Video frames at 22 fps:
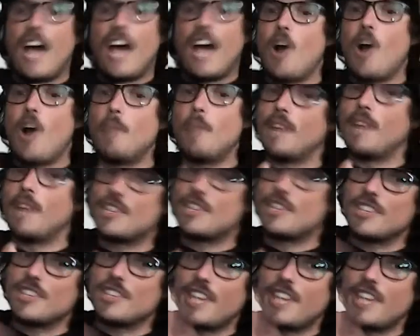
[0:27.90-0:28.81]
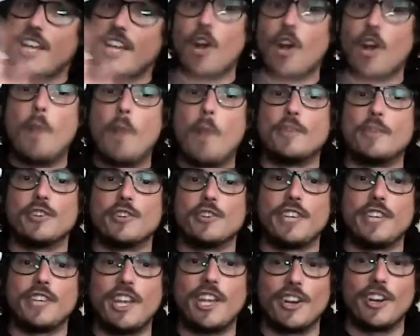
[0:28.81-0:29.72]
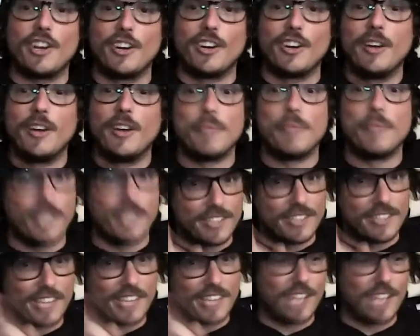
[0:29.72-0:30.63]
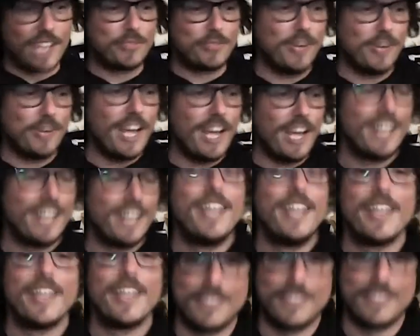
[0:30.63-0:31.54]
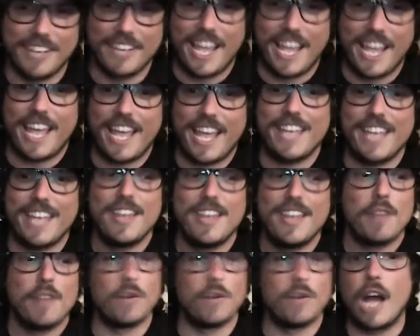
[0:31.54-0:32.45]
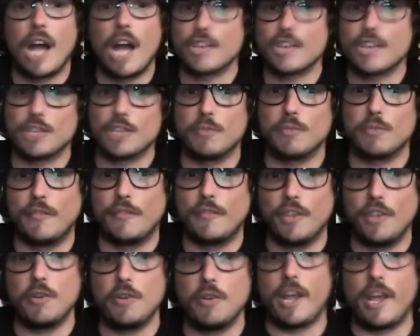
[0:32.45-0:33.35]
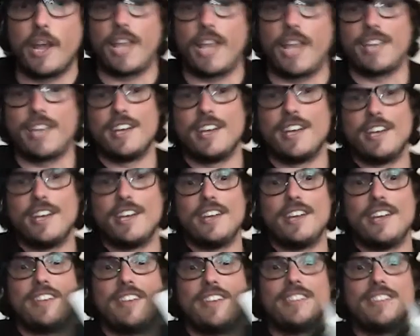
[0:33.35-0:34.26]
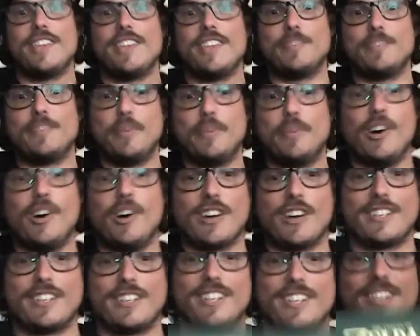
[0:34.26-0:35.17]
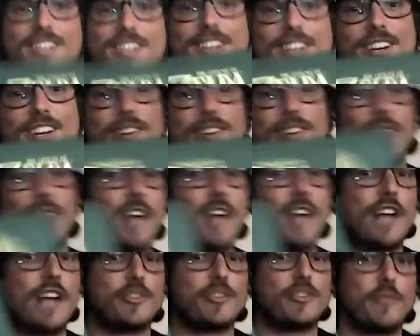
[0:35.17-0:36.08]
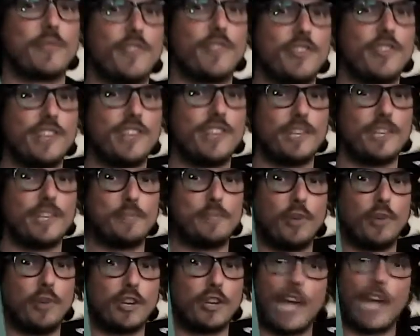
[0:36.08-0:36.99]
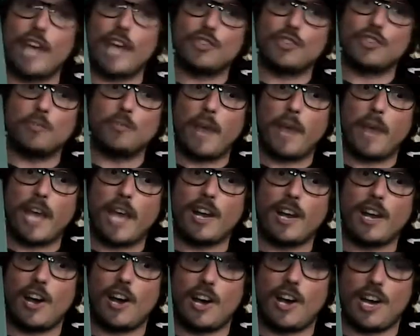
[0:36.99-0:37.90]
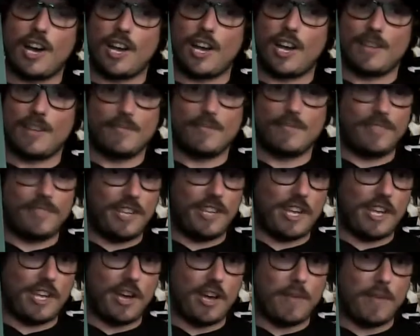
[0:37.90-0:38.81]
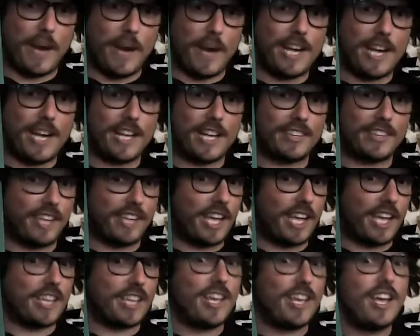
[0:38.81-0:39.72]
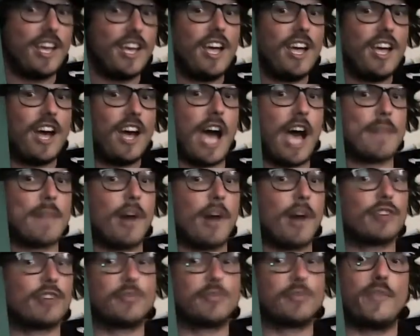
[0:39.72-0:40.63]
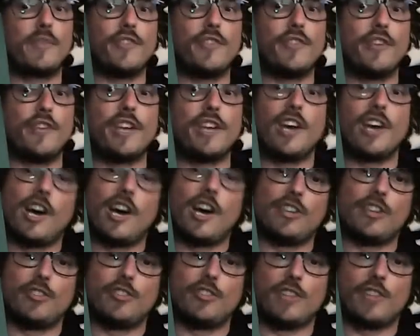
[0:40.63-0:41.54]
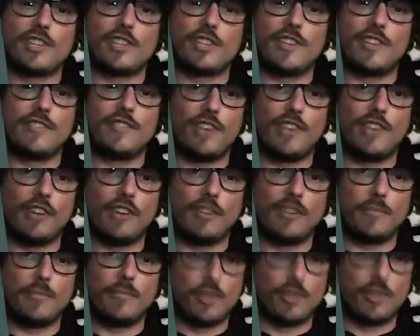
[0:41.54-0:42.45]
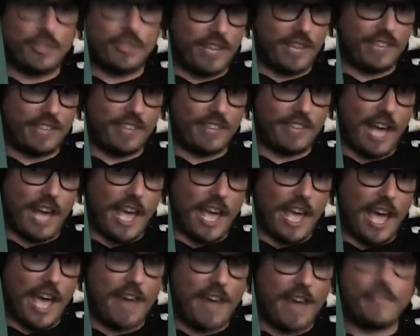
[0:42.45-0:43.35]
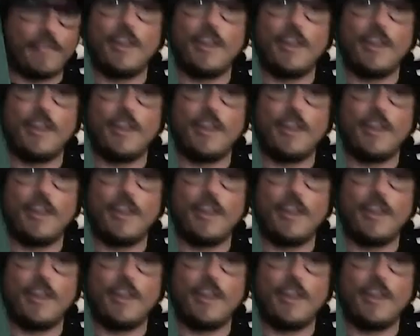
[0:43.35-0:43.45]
hope, Legend Kid, I hope you're here, because guess what? Today, we're not just reviewing this book. We're not just reviewing this book. As you read on the waiting thing, I'm also reviewing other Legend of Zelda merchandise that I have.